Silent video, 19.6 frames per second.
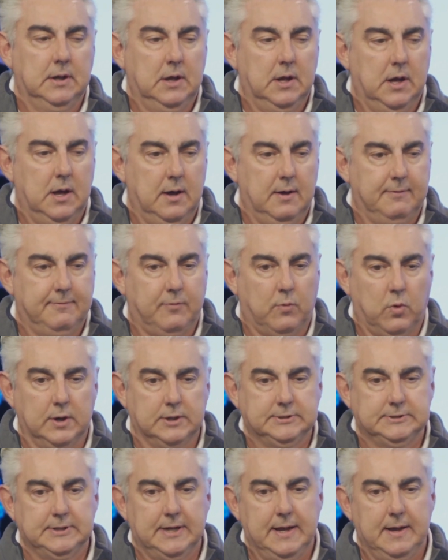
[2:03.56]
Uh, for
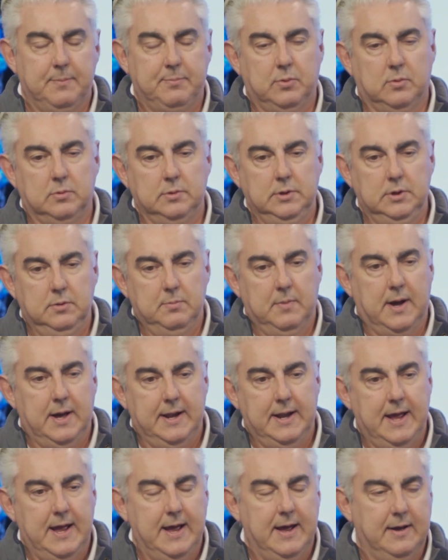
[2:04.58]
example, you
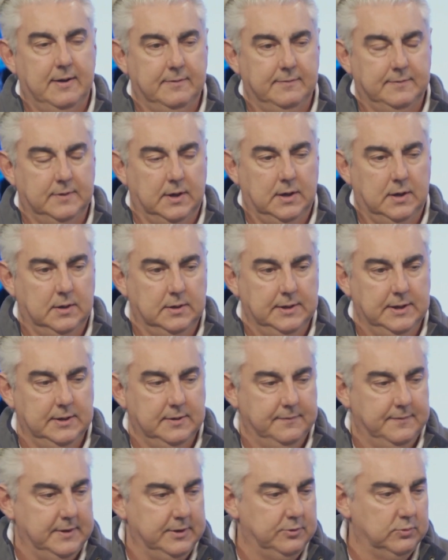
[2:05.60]
might have uh,
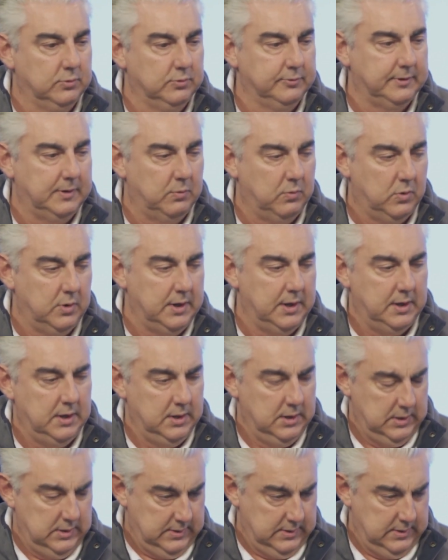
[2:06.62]
individuals that want to